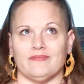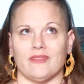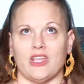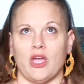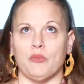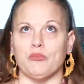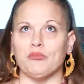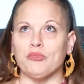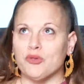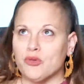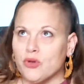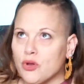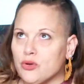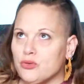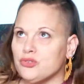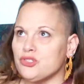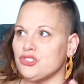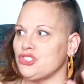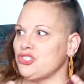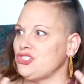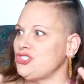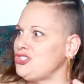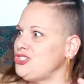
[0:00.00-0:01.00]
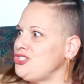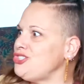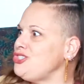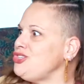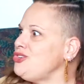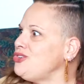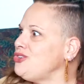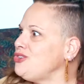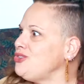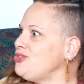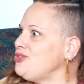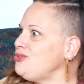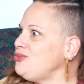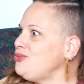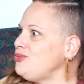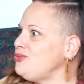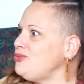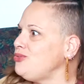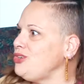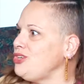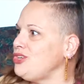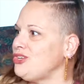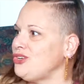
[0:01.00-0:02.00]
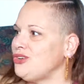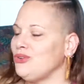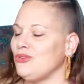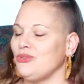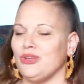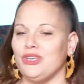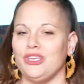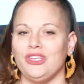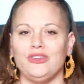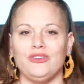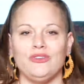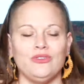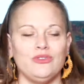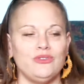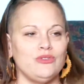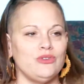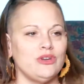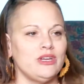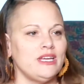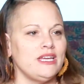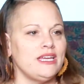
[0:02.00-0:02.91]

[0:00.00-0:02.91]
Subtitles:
approach to you, when you